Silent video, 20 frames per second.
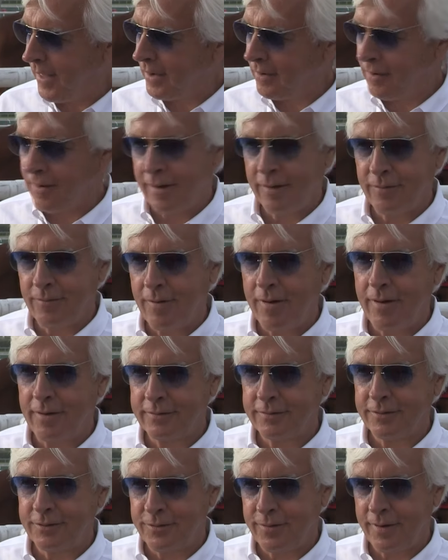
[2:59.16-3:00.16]
that long walk
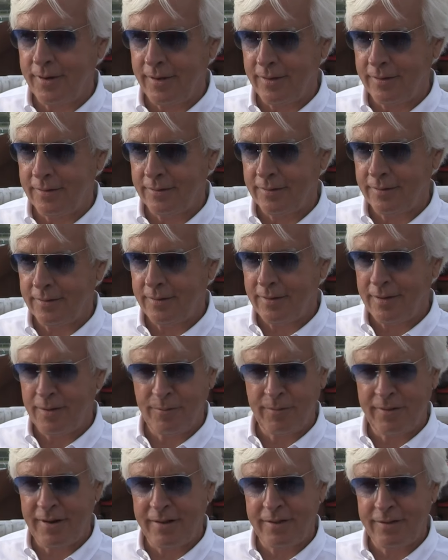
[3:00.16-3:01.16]
to train.
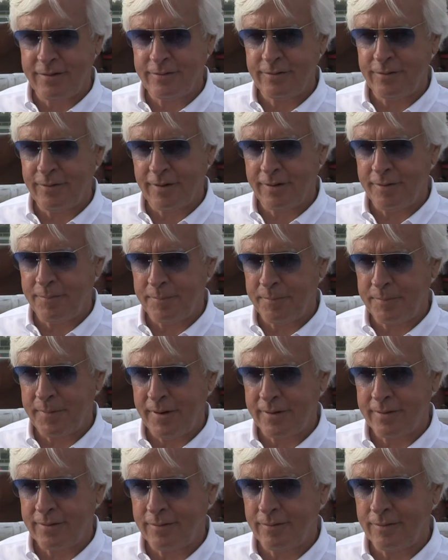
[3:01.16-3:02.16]
And we're not used to it. Our
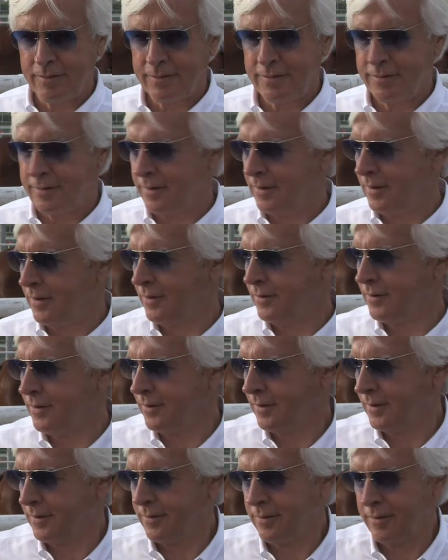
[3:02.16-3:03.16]
American horses aren't used
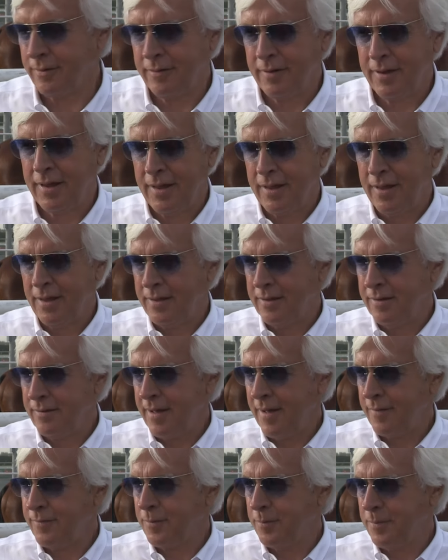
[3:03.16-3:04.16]
to it. So you
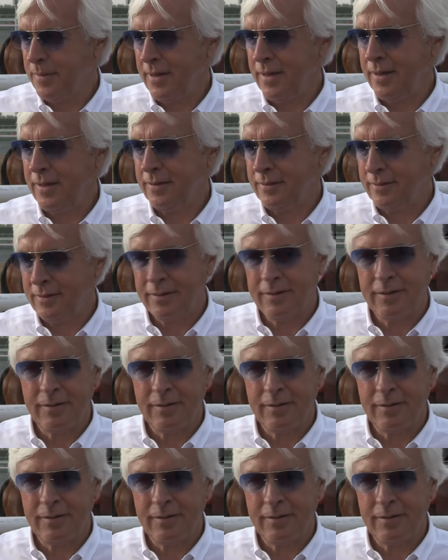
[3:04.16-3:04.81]
have to be,